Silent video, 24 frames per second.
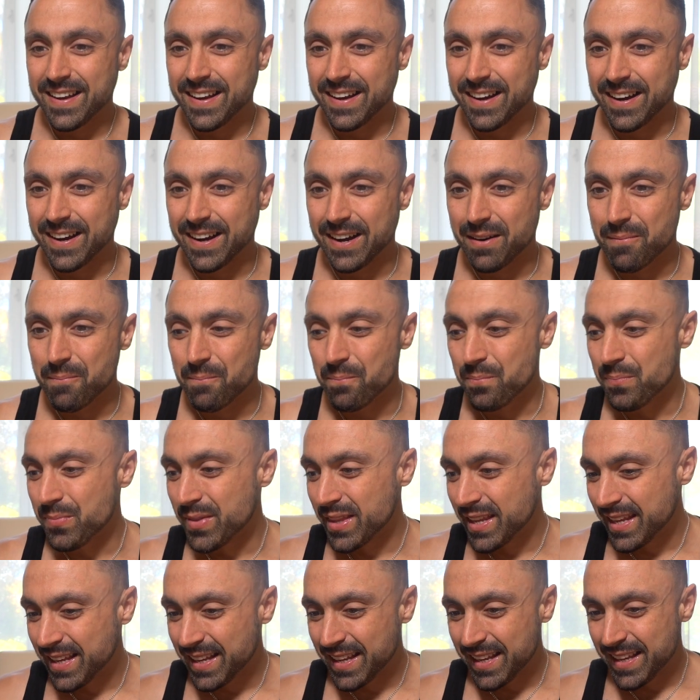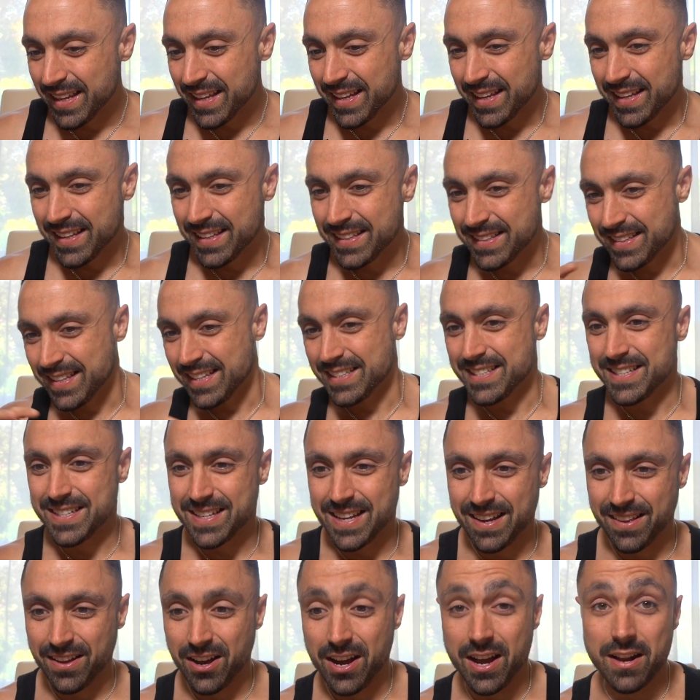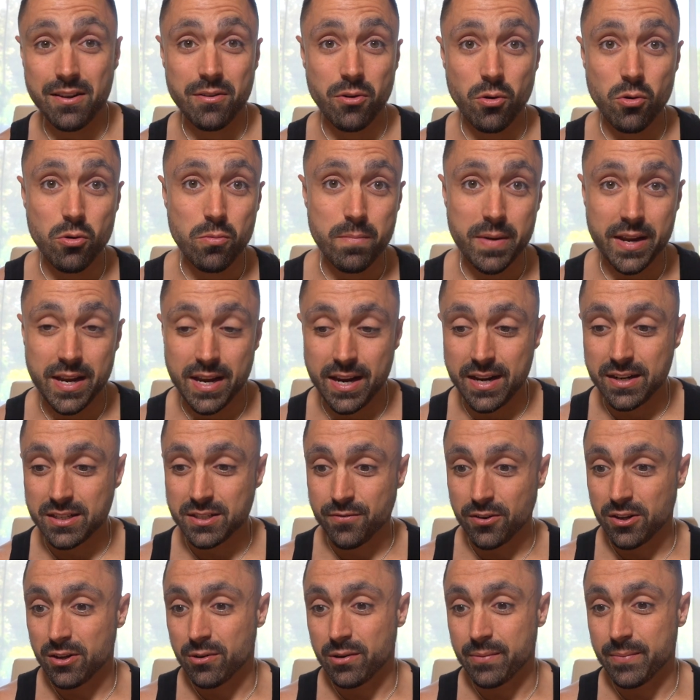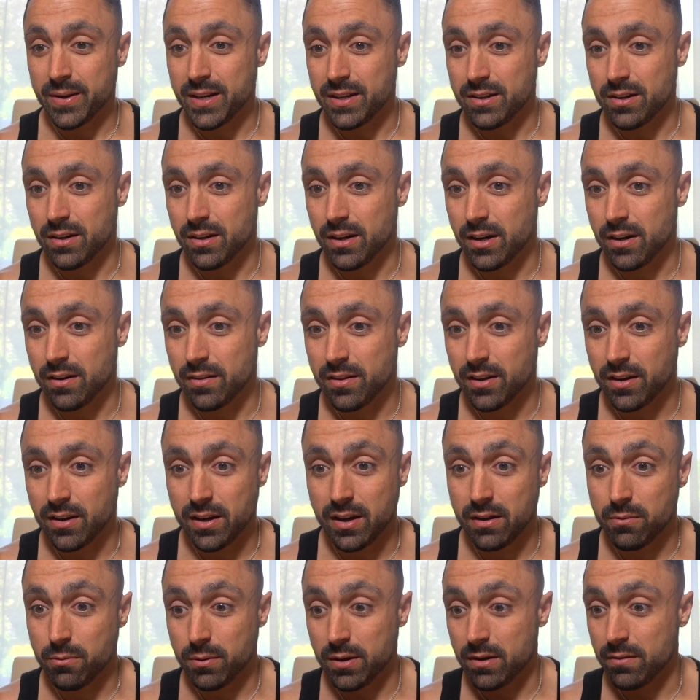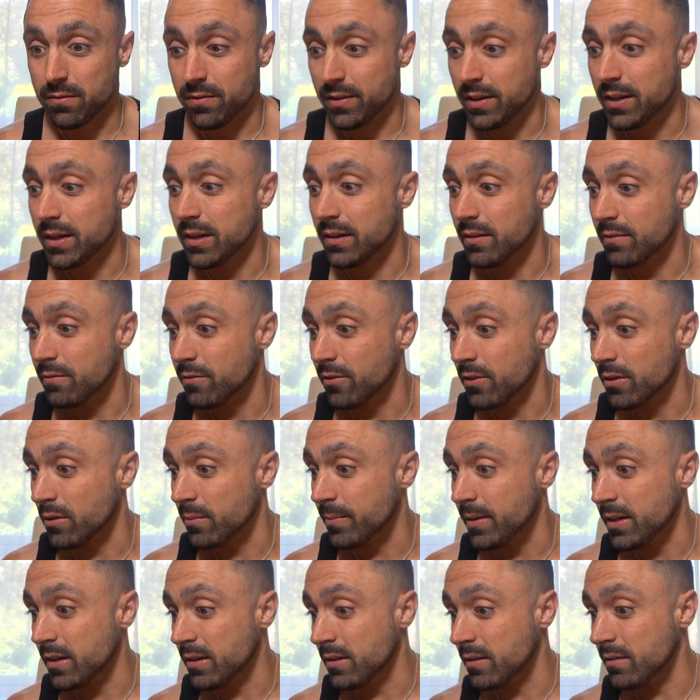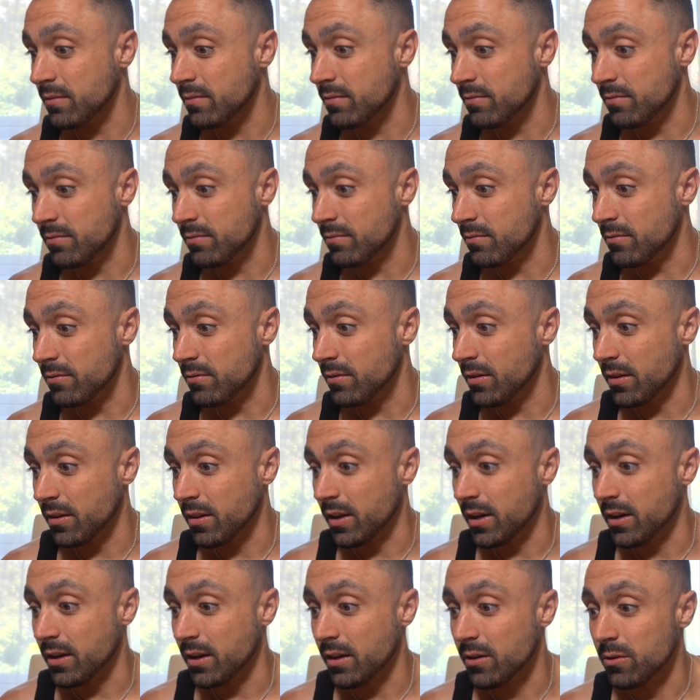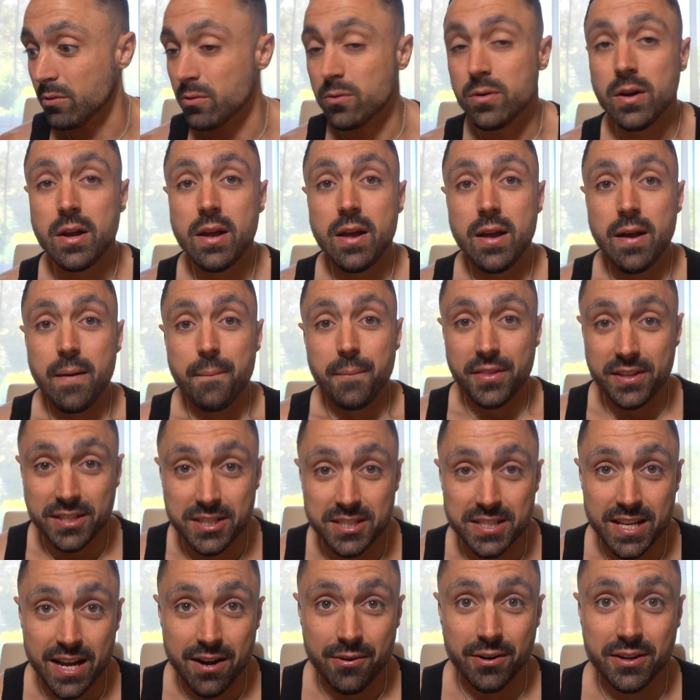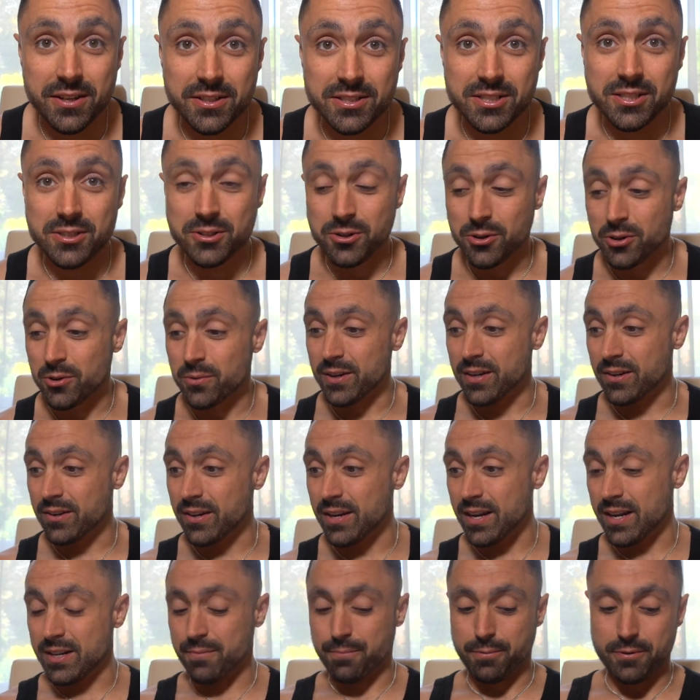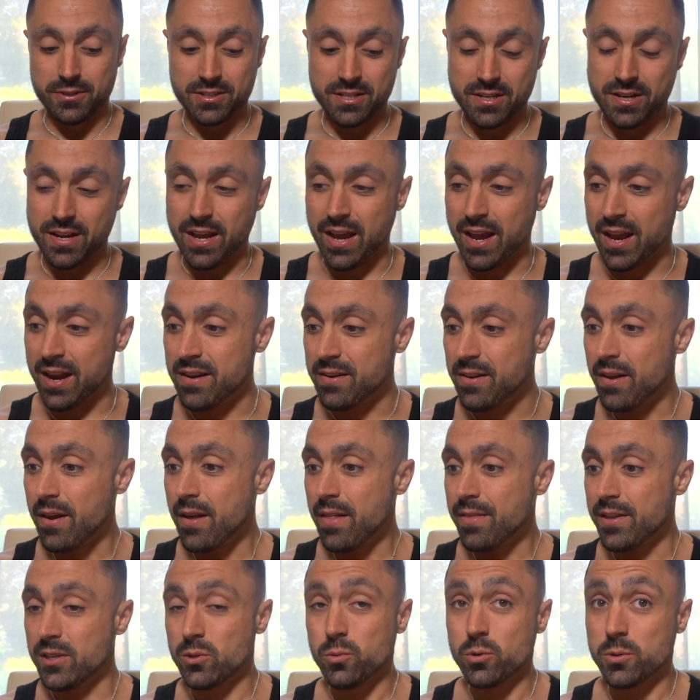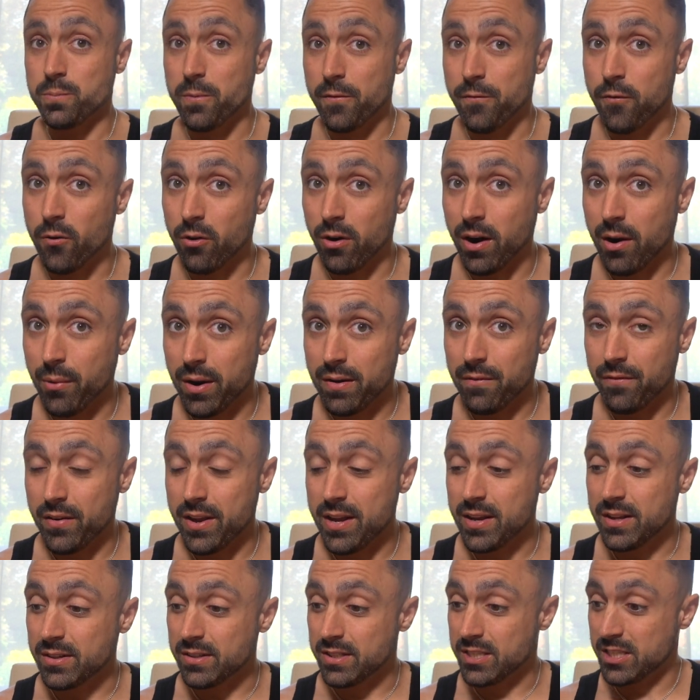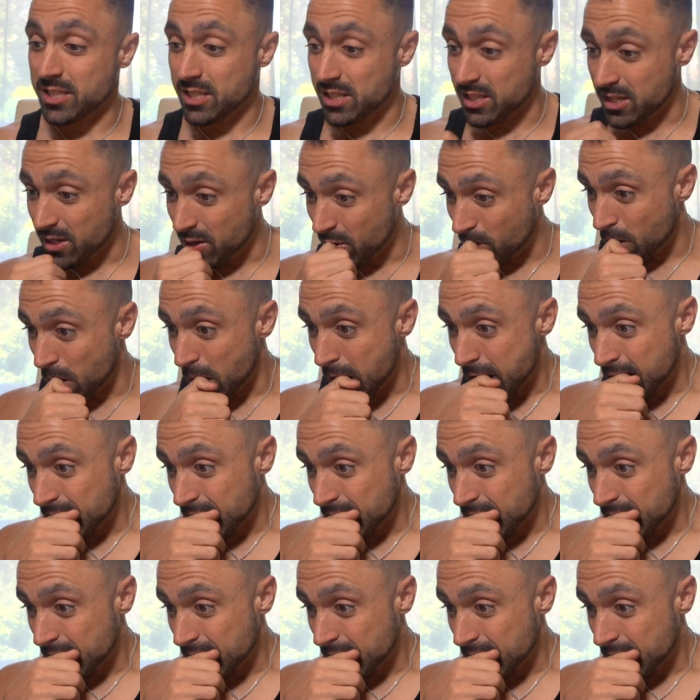Um, this is that I had all meat eaters following me. I don't think I had one vegan following me. I don't think at all. But this is how I used to talk when I got out of prison, and this was before I went vegan still.